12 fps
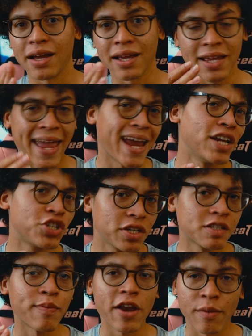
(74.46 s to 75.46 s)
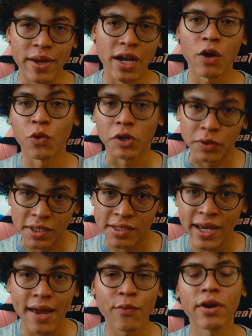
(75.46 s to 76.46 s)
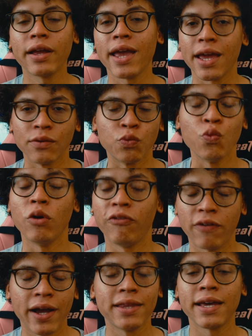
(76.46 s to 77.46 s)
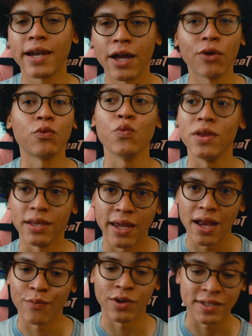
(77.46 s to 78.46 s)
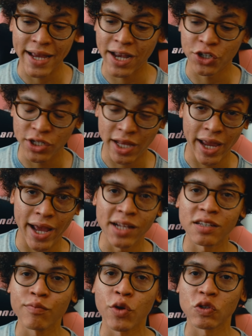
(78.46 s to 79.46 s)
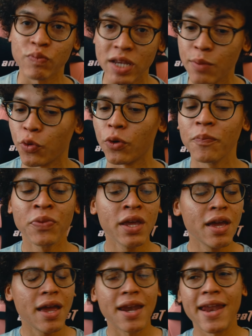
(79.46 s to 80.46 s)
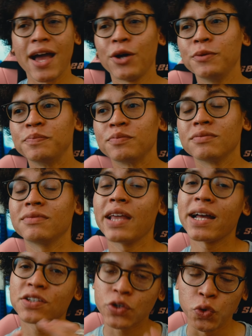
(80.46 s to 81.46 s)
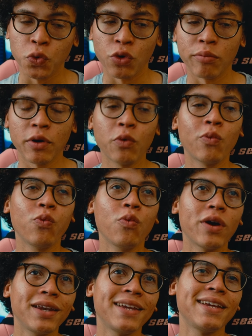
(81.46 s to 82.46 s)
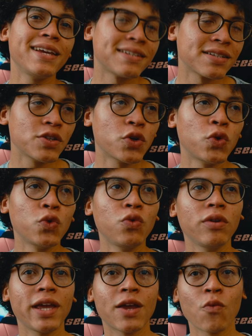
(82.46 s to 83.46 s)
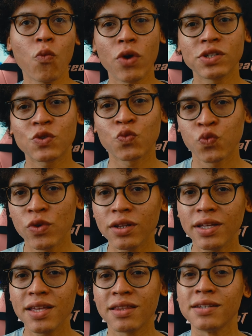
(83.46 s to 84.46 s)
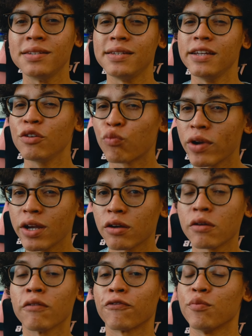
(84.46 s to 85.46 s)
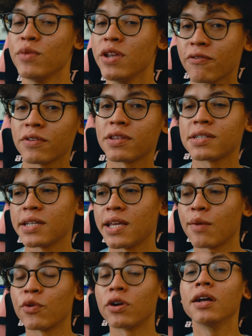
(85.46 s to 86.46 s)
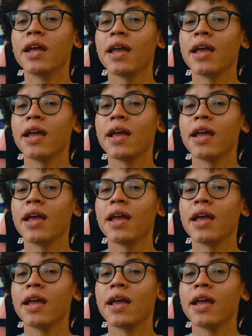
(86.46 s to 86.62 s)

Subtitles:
cages may or may not work with this camera, and we'll find that out when the camera is actually in the hands of most people. Now, that's cool, but what isn't cool and what's really the deal breaker for me for this camera